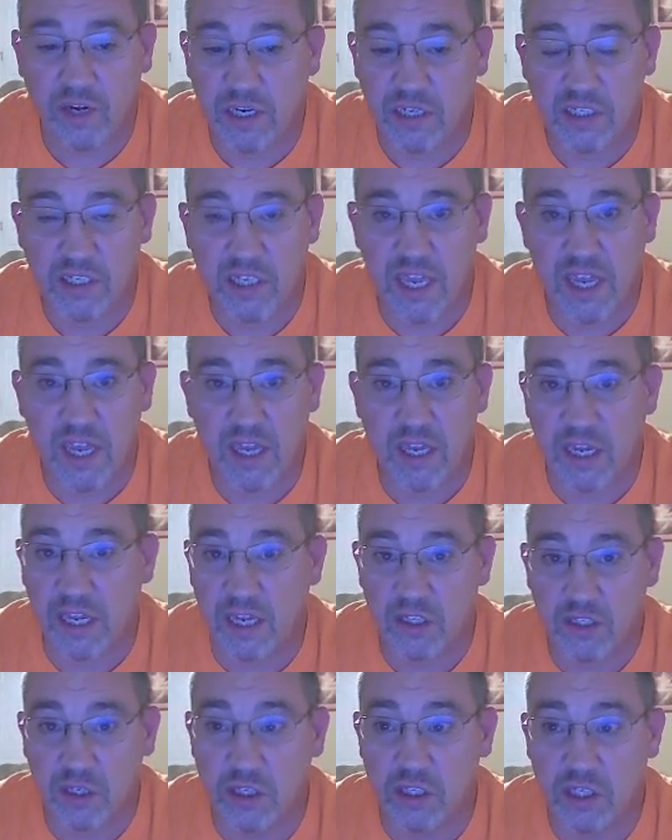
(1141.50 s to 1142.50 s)
He's king, and
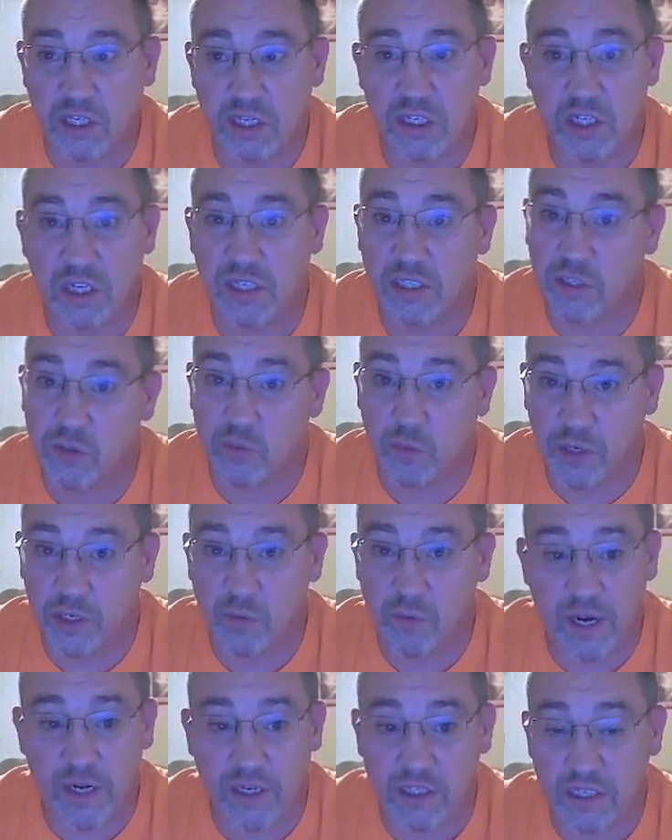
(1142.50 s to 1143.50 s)
He's going to send Jesus when He's
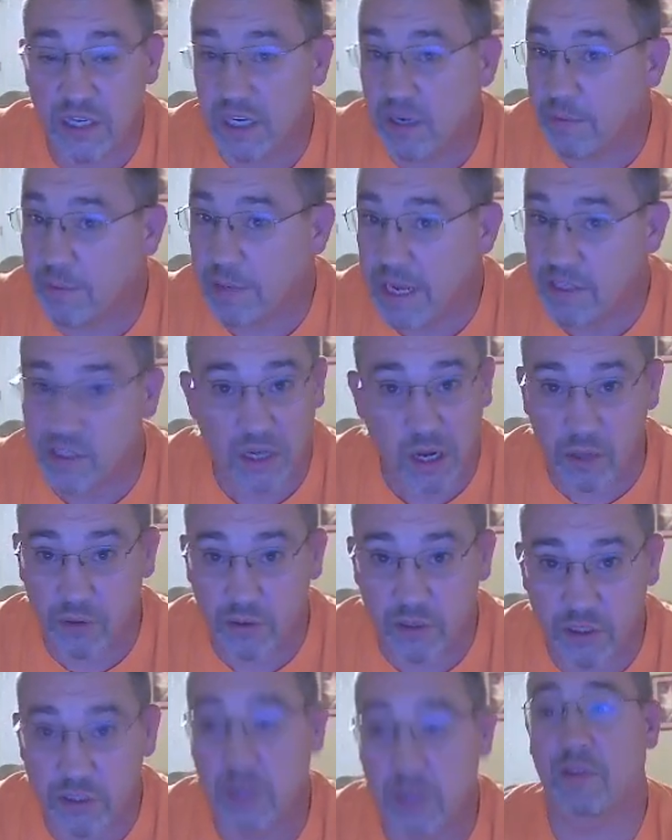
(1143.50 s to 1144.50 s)
ready to send Him. And that's all
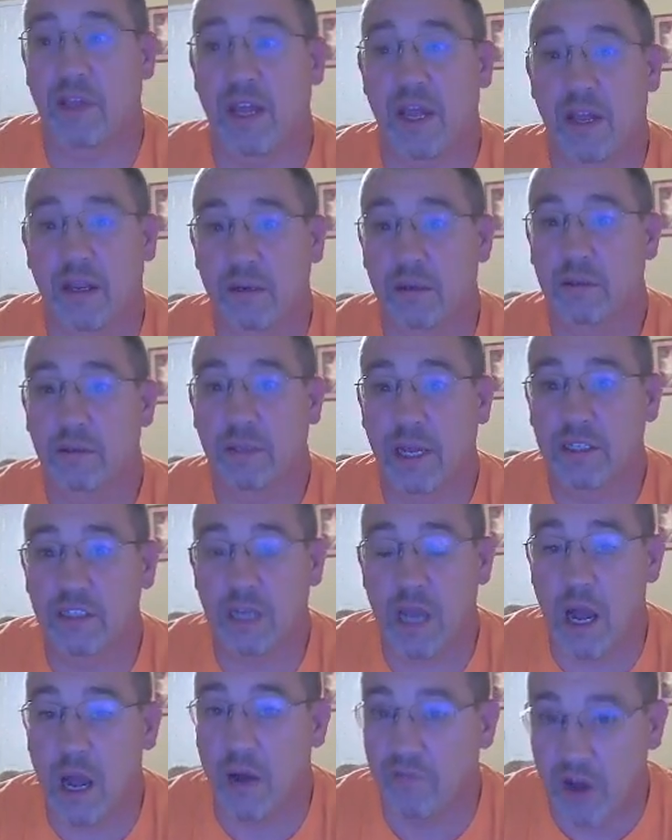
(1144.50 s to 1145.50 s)
there's to that. That's
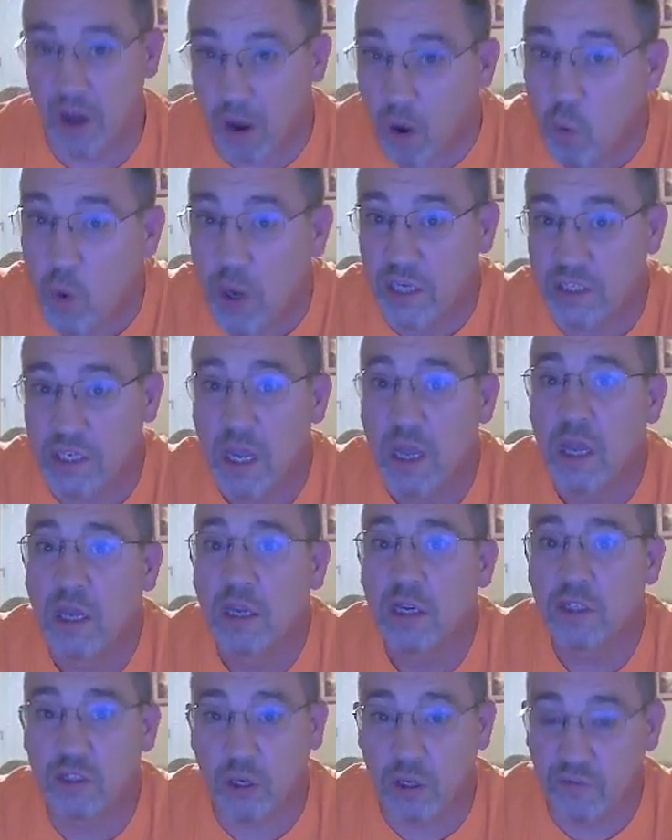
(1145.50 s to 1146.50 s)
I've always
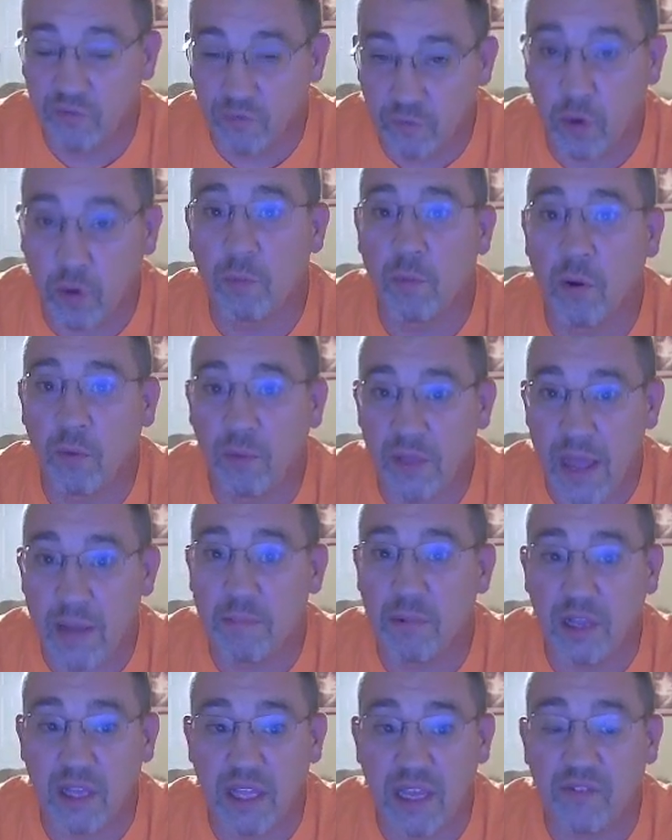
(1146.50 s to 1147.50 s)
stood firm on that
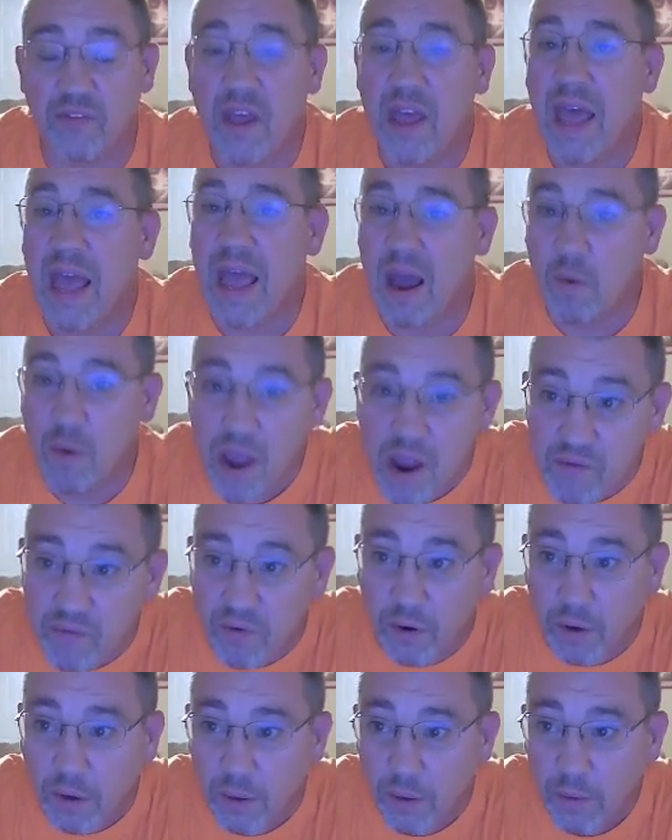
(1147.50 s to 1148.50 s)
belief.
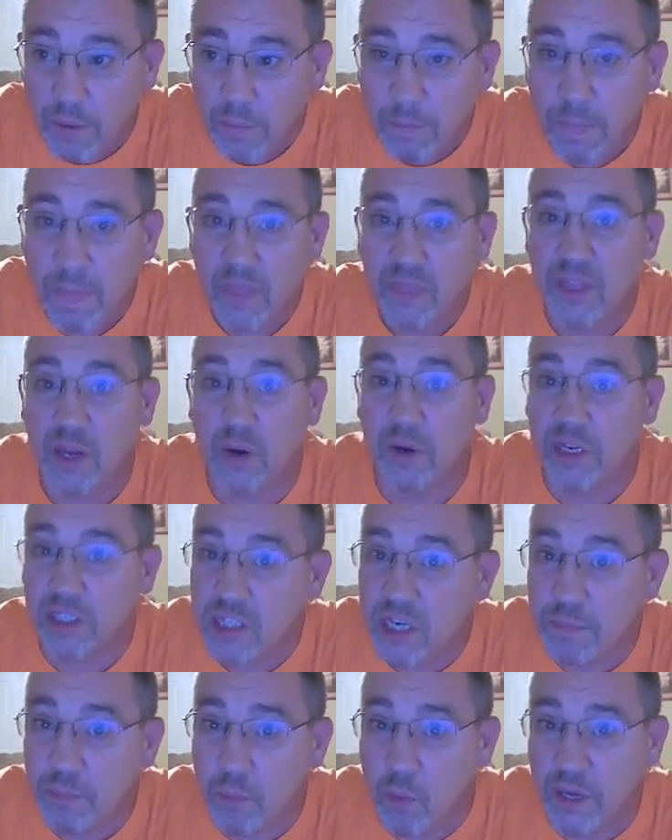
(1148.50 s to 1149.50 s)
However, there is
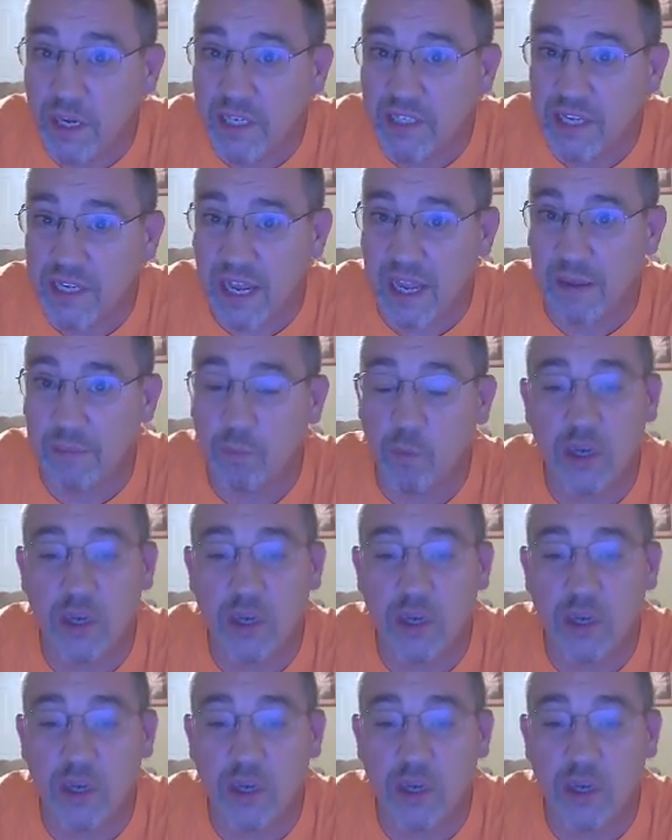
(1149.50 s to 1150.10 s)
an appointed time.